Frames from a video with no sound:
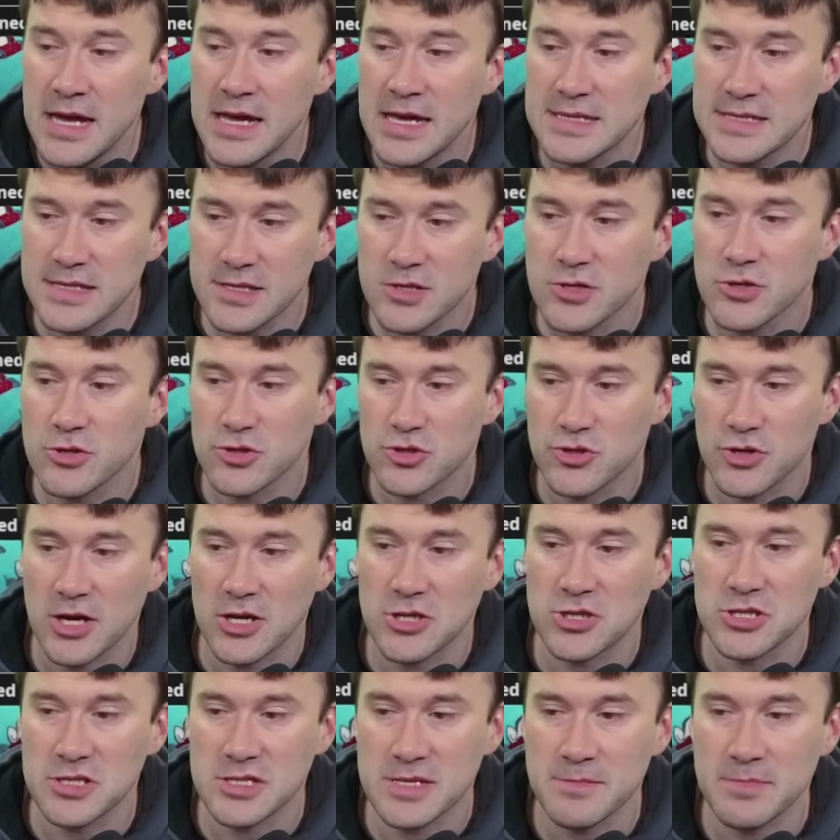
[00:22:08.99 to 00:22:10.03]
This is a good
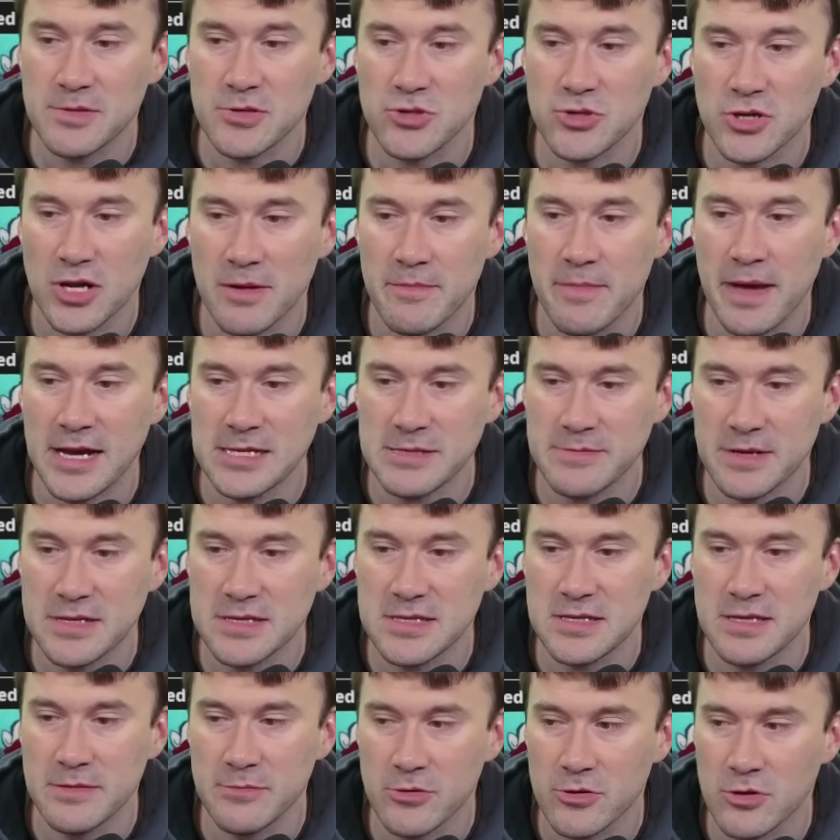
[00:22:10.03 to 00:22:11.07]
strategy to simply try to maximize
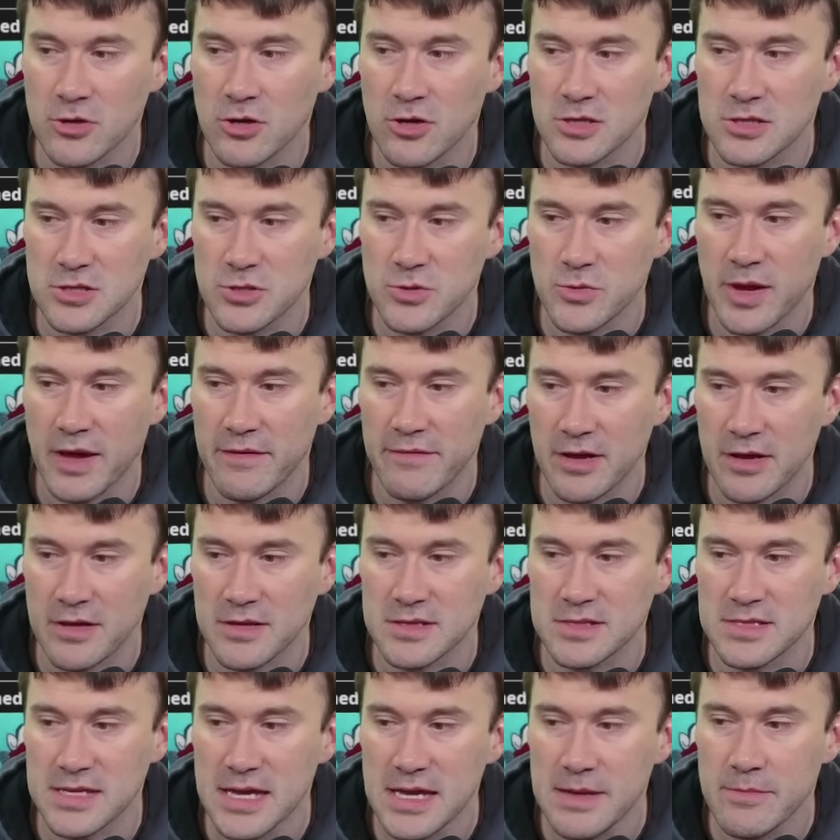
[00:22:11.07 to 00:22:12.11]
the number of cards you have out on the
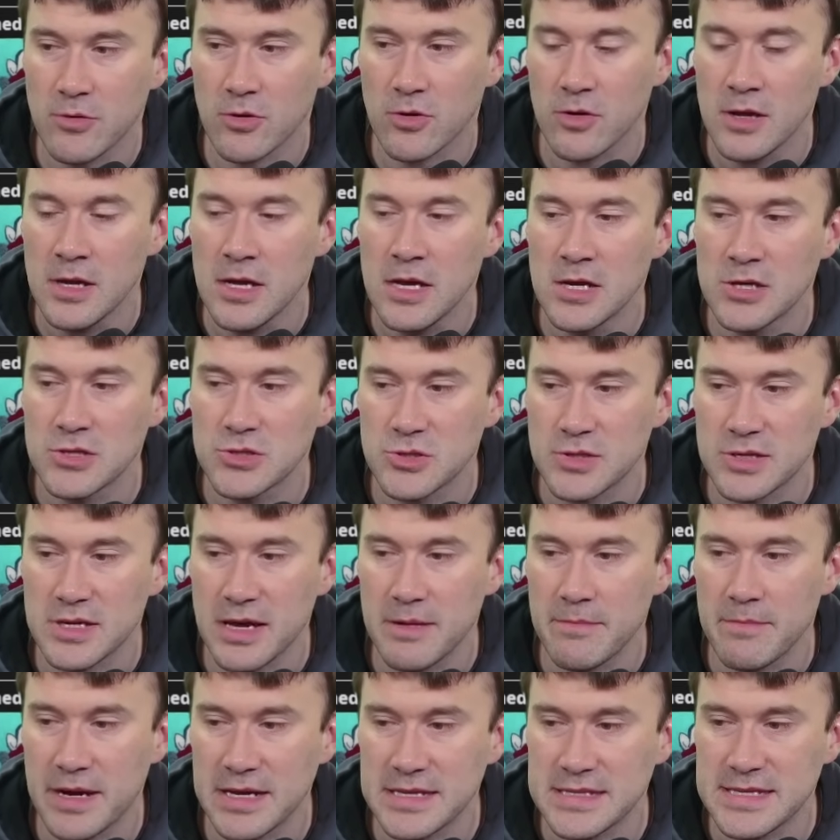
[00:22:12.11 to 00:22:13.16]
table to
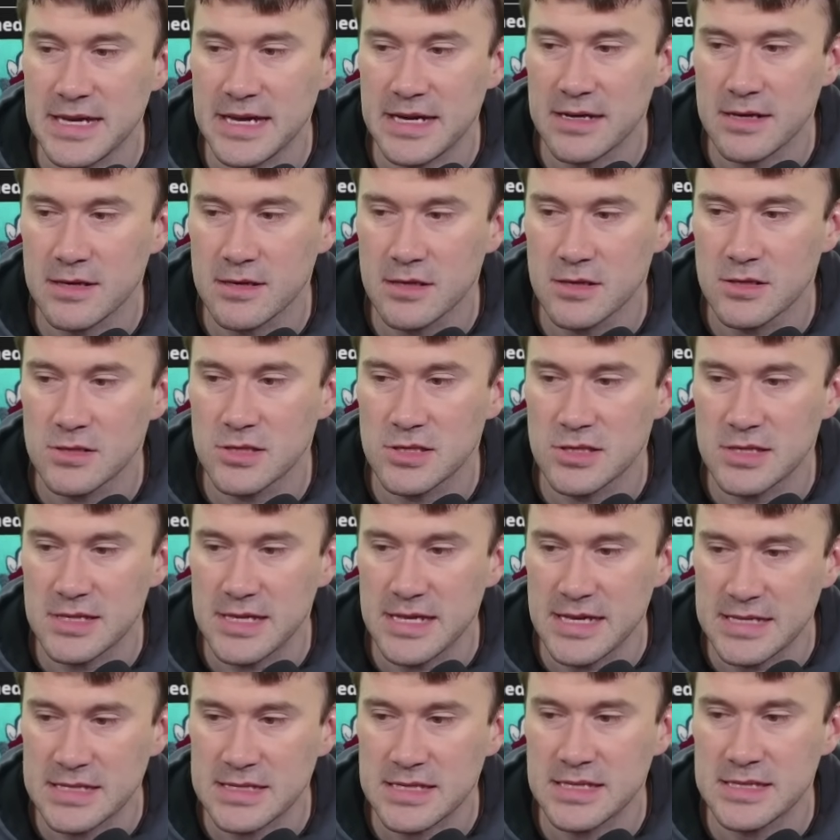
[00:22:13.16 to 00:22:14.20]
get my deck to
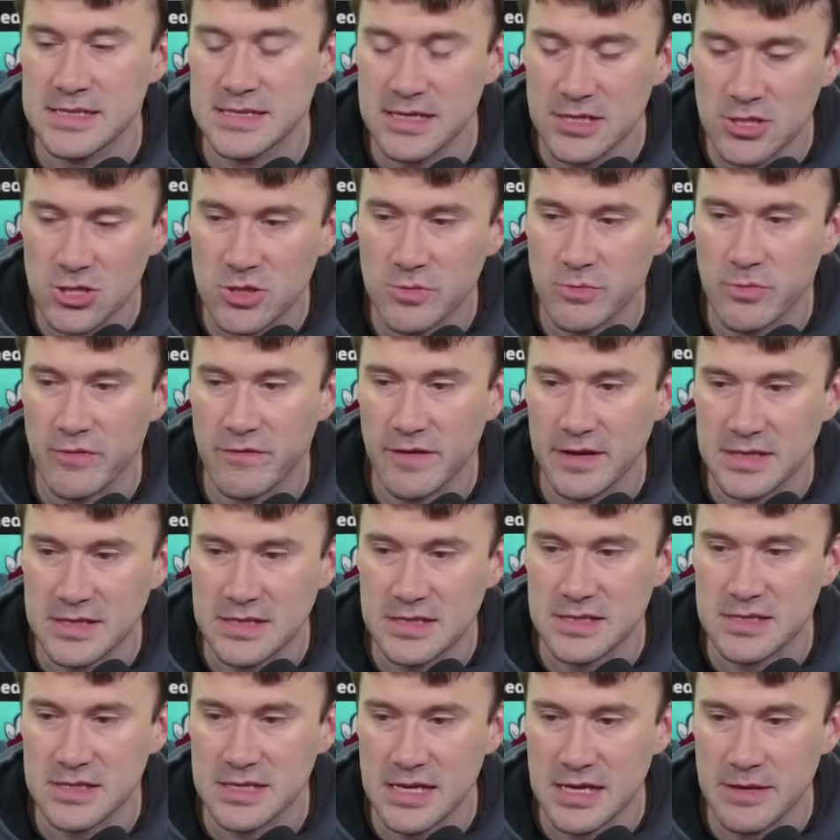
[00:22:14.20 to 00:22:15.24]
this condition, preventing
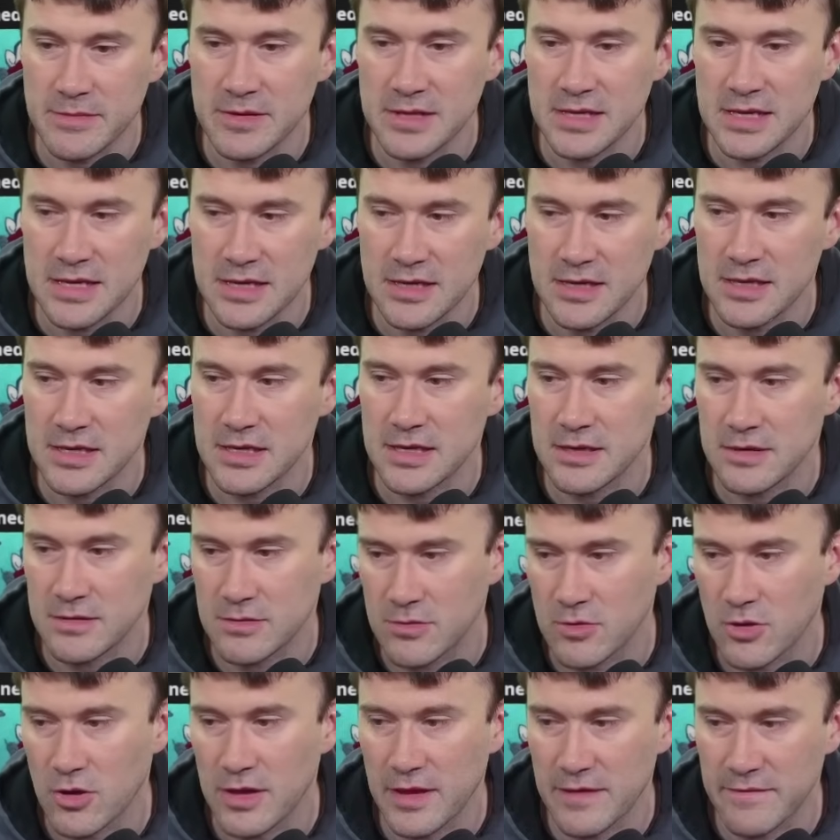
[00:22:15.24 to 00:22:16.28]
scheme and healing
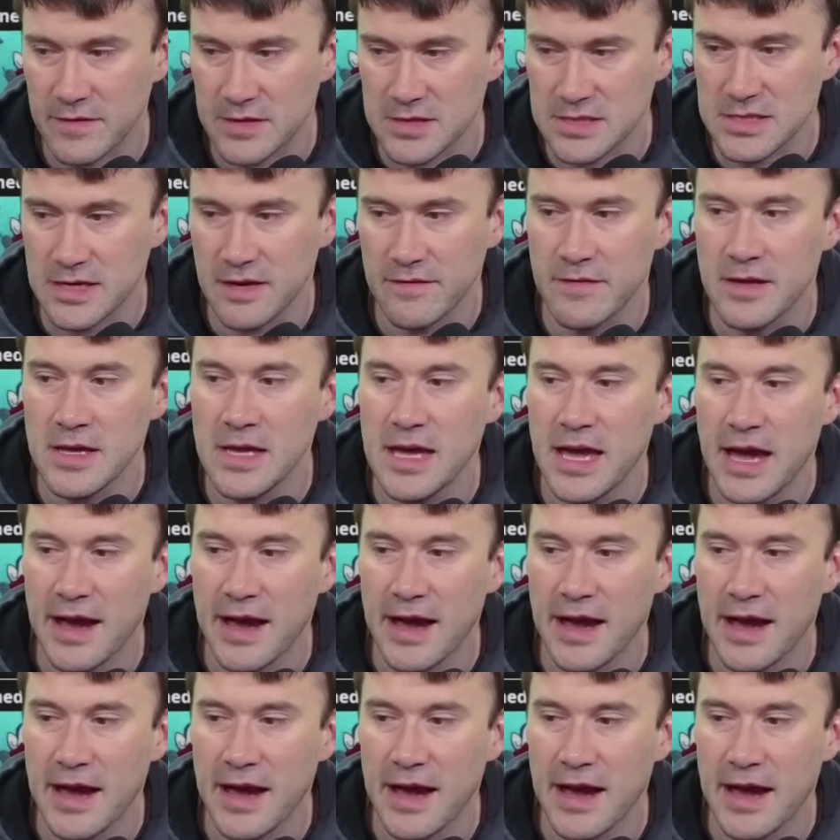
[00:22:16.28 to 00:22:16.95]
and all that fun stuff.